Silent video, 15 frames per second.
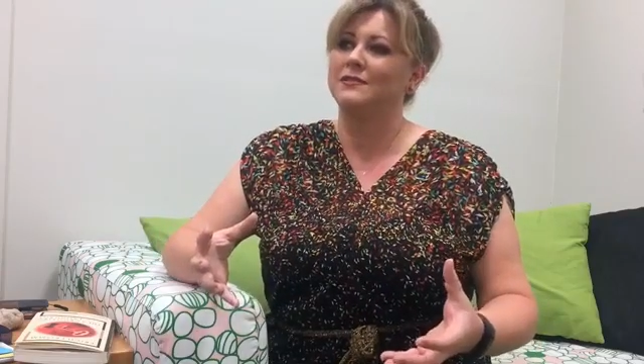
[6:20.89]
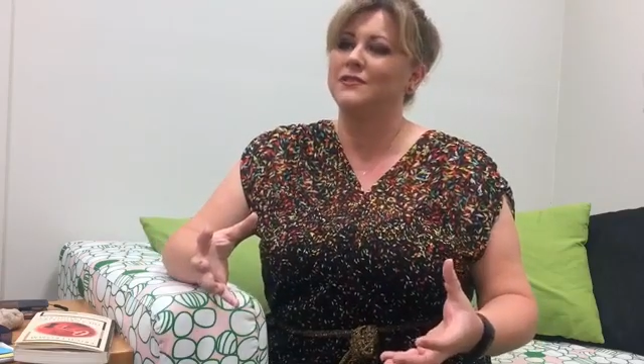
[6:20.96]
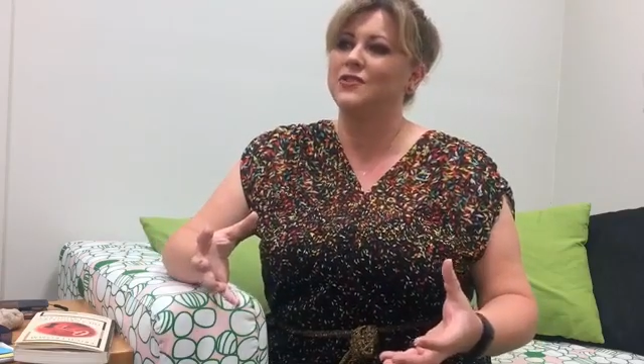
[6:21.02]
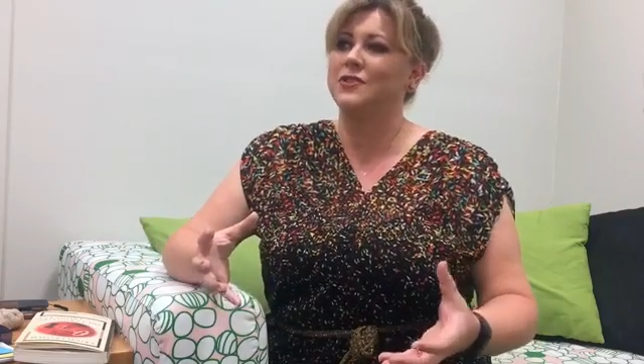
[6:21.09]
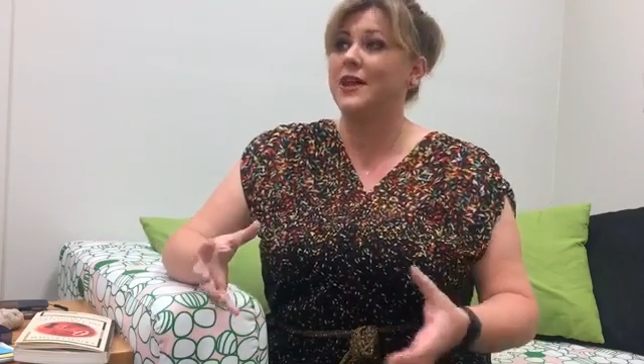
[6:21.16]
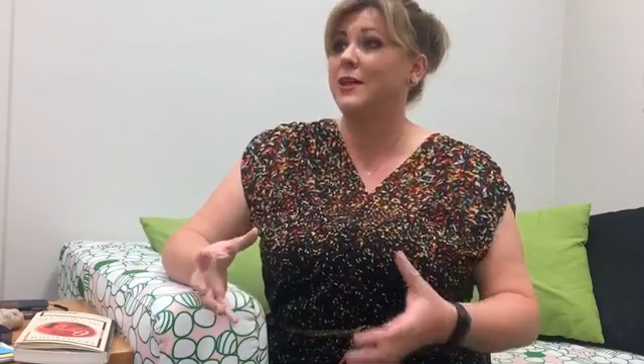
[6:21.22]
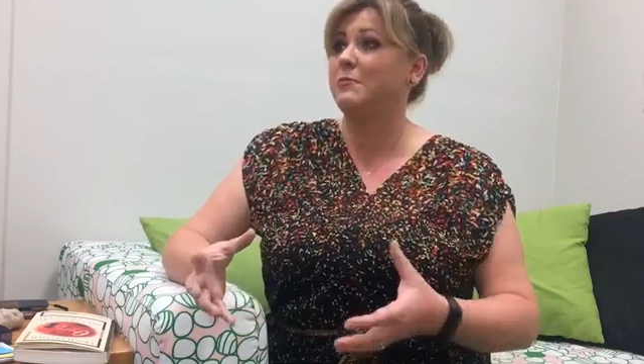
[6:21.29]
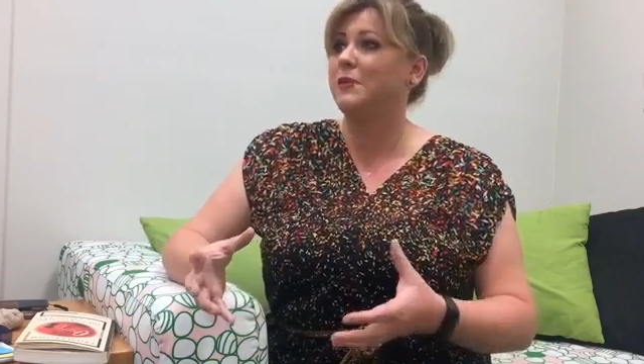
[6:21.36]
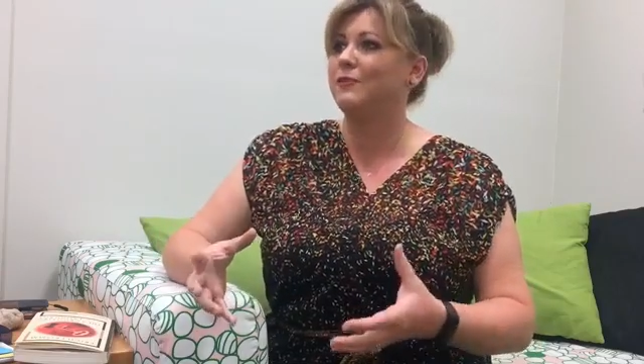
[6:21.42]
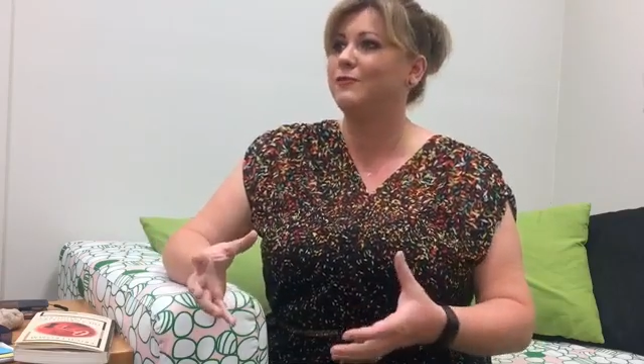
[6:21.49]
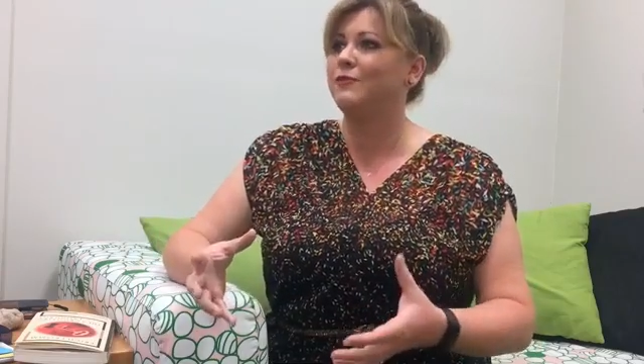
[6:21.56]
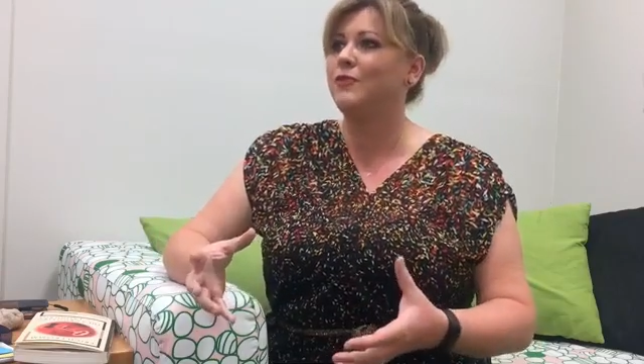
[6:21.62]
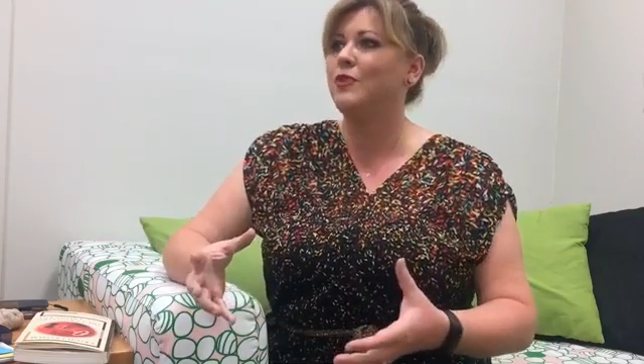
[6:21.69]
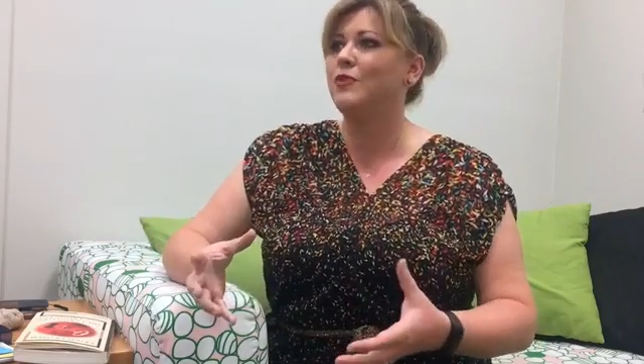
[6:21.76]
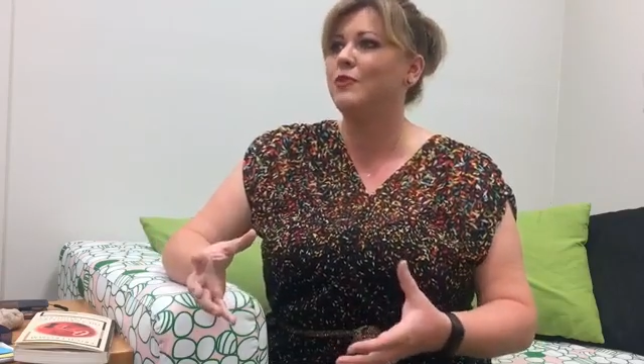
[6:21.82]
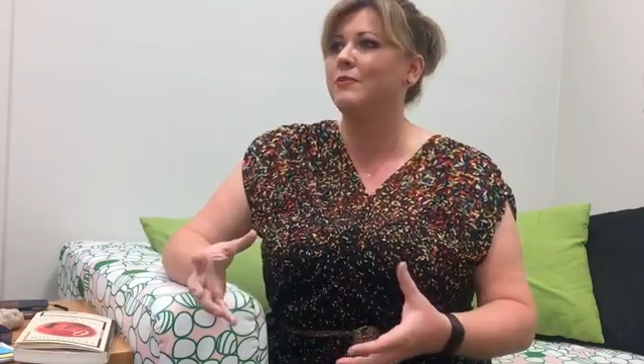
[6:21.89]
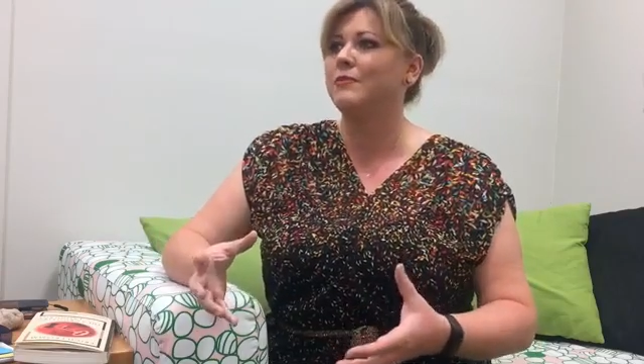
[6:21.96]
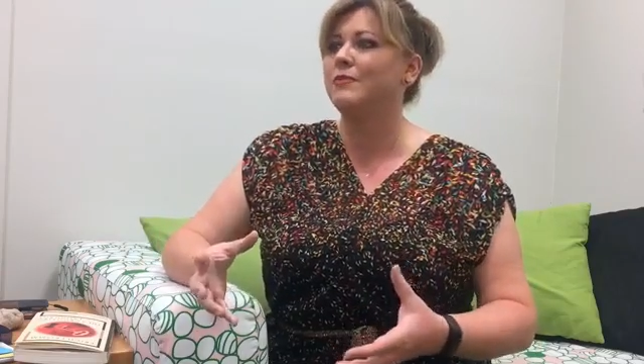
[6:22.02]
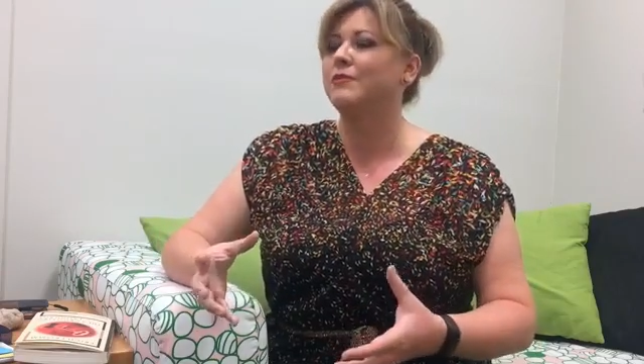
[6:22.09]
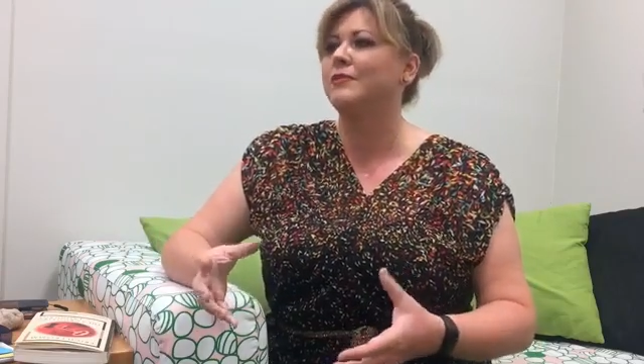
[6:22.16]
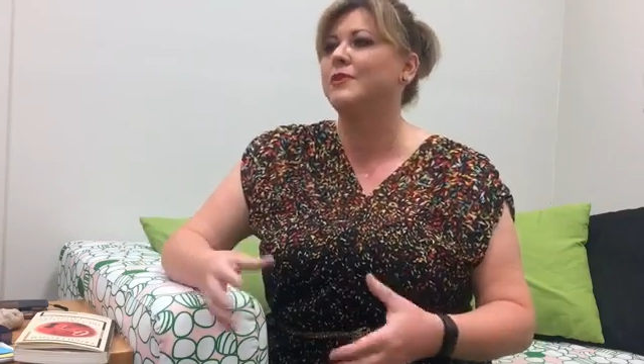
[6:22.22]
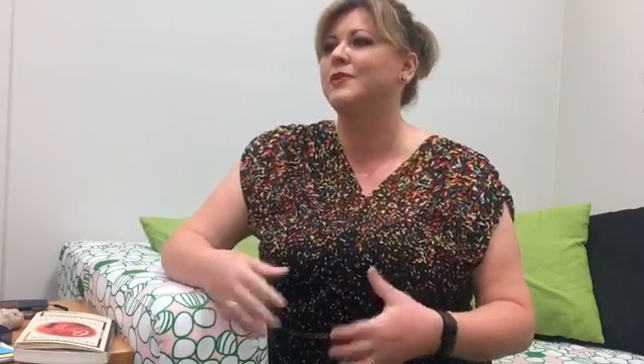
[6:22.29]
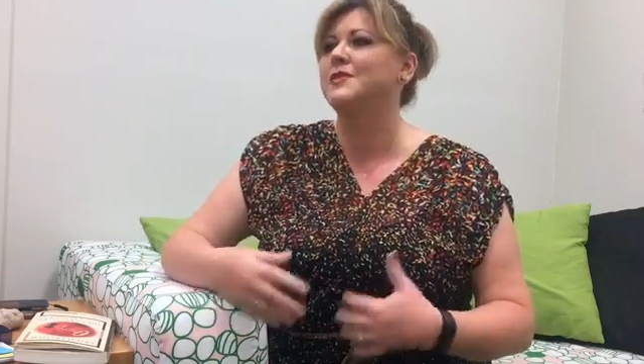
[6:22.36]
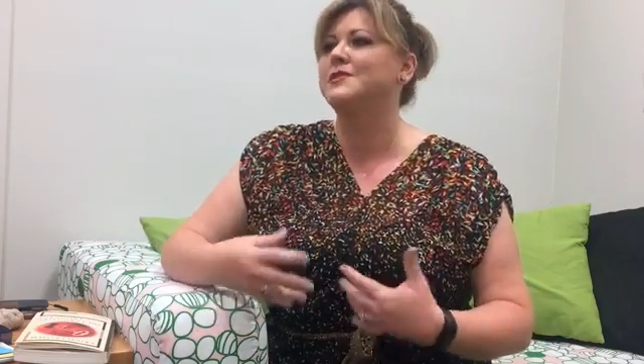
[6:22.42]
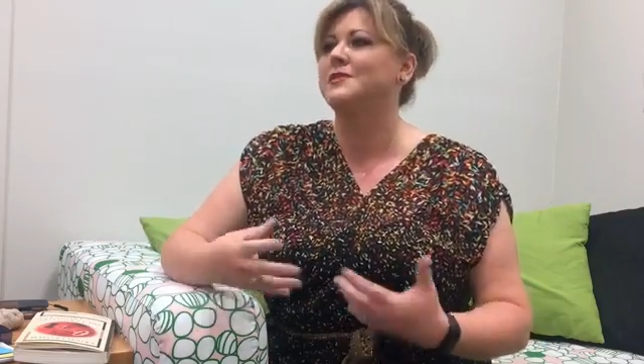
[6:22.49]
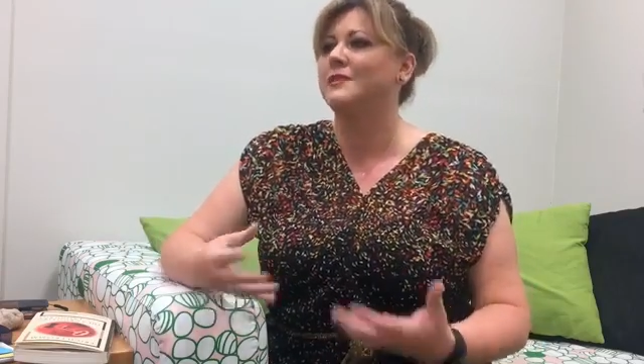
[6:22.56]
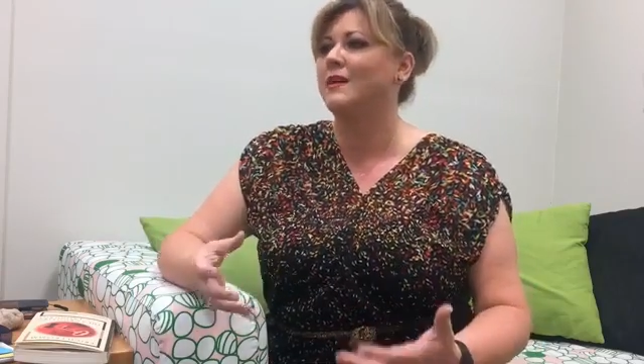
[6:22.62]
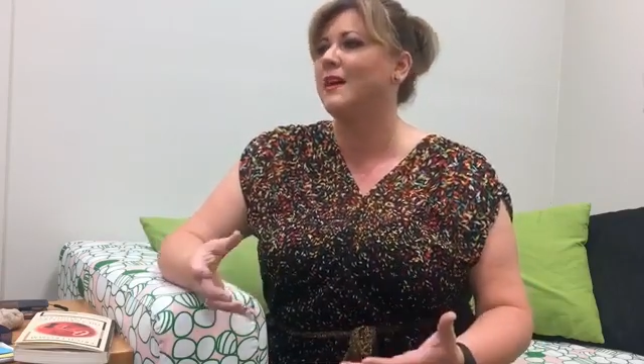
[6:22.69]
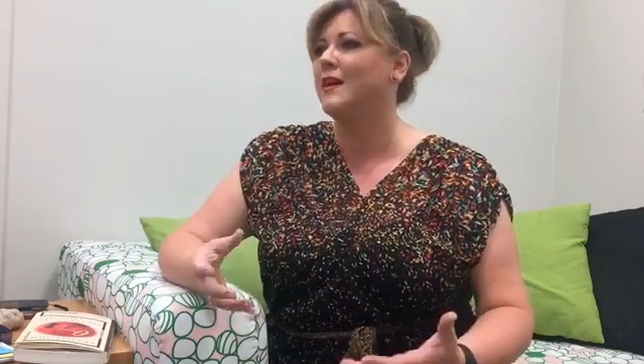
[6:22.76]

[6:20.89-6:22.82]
shape and form through using